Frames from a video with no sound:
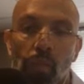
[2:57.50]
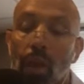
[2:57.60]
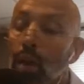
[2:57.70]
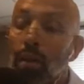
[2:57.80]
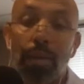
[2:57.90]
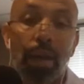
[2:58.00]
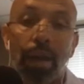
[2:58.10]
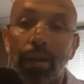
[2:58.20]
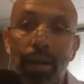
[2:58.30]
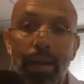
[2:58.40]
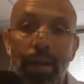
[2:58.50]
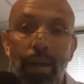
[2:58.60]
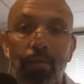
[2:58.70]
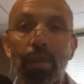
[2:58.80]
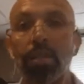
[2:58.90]
Yeah, like I
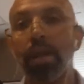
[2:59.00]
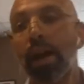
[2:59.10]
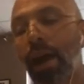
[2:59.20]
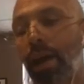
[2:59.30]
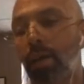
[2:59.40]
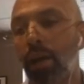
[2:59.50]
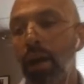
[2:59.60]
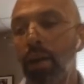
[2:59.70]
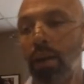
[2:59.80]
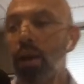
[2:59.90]
mentioned, I don't have a lot